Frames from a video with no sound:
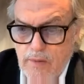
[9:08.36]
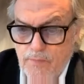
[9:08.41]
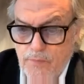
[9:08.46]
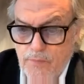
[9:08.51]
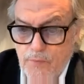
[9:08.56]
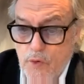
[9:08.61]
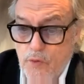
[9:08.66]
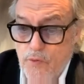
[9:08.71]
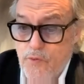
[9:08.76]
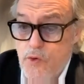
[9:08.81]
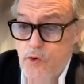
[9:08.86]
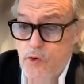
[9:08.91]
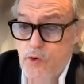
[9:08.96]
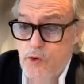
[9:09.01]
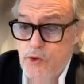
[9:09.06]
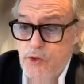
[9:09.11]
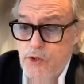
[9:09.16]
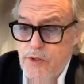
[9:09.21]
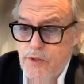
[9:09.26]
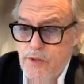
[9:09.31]
Of
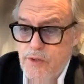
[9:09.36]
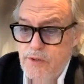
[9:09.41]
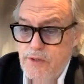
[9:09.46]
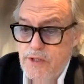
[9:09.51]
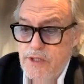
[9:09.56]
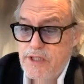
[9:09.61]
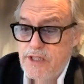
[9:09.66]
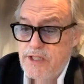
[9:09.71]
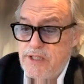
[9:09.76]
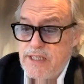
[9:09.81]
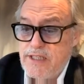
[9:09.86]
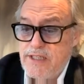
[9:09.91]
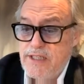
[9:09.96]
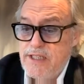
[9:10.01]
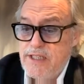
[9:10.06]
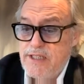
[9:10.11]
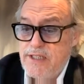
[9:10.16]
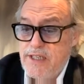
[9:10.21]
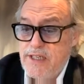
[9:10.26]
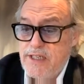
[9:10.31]
course, these
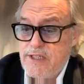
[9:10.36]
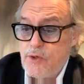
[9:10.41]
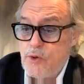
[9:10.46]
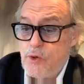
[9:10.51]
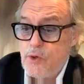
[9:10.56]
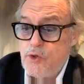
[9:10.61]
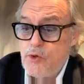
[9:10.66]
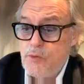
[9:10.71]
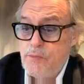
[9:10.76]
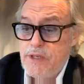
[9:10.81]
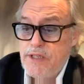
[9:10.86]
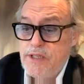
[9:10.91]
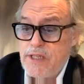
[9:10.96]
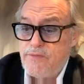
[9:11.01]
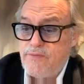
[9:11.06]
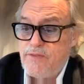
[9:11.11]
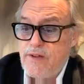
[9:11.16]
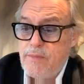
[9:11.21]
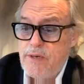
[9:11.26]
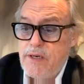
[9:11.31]
statistics also mean that
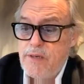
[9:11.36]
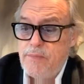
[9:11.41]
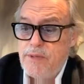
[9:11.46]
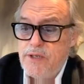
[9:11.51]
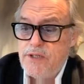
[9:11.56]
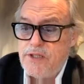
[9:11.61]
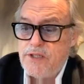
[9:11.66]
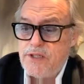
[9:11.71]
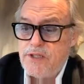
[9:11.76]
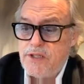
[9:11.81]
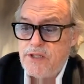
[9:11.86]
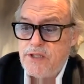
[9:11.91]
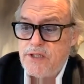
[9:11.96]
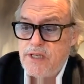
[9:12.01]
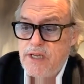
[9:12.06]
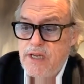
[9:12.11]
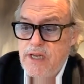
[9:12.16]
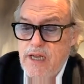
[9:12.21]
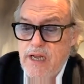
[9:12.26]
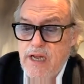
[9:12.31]
family businesses
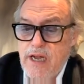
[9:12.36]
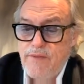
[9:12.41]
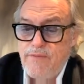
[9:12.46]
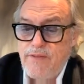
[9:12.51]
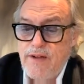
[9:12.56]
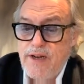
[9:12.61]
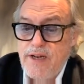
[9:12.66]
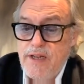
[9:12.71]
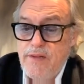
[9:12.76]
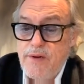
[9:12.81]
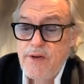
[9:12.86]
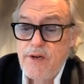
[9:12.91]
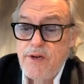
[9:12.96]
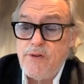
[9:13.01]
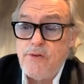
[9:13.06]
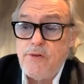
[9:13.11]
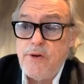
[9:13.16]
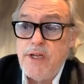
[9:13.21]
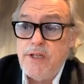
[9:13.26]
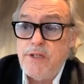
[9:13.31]
have an even
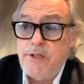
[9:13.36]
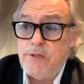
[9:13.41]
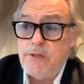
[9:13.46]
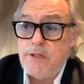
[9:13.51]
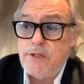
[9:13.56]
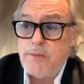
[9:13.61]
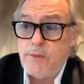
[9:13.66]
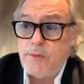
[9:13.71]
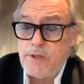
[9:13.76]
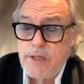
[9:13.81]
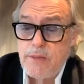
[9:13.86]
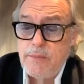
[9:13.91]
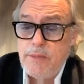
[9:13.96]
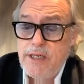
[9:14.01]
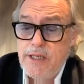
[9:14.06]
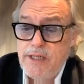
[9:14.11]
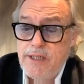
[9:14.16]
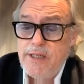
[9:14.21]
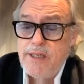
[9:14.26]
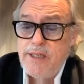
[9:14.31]
greater
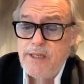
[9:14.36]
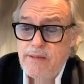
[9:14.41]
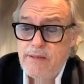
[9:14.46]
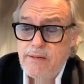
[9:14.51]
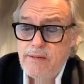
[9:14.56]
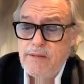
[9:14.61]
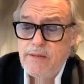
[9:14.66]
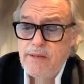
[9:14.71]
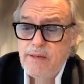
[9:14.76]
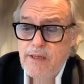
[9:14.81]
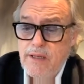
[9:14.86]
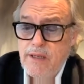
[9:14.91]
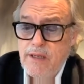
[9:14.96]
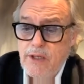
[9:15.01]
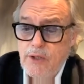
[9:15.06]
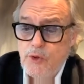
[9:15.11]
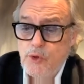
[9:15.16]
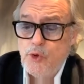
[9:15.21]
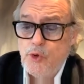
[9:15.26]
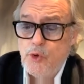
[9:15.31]
responsibility
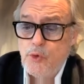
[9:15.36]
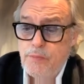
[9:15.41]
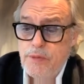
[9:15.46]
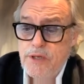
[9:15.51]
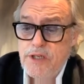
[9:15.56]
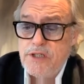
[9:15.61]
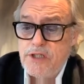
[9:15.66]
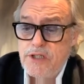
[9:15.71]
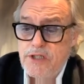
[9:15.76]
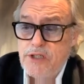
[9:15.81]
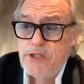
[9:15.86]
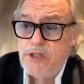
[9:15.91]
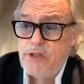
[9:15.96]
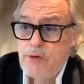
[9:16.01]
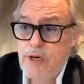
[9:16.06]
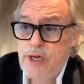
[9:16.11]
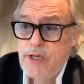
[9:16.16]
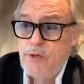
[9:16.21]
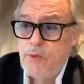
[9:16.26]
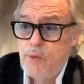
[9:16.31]
to do business in the
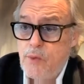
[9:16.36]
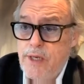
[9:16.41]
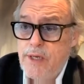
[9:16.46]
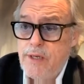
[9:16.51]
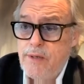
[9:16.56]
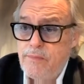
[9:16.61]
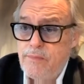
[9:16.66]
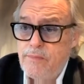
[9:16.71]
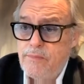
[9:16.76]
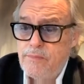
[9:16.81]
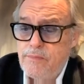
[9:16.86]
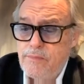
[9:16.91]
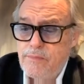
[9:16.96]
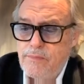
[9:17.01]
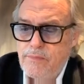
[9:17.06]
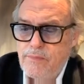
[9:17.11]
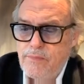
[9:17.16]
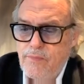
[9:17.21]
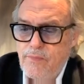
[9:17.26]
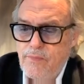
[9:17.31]
right way,
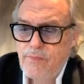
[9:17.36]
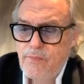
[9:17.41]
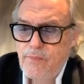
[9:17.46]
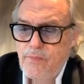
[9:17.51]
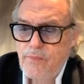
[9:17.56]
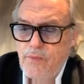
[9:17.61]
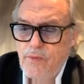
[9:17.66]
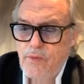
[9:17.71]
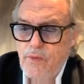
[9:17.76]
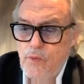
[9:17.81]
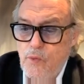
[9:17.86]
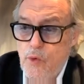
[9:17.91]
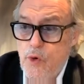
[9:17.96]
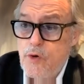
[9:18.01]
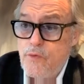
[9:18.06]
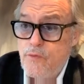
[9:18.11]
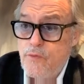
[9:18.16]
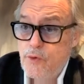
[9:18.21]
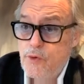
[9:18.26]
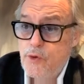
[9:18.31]

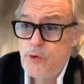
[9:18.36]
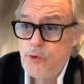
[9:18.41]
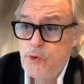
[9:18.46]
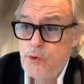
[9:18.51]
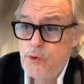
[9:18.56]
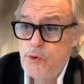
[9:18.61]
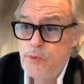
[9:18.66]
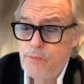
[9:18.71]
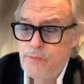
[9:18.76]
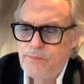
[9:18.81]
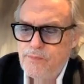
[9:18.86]
work for the good.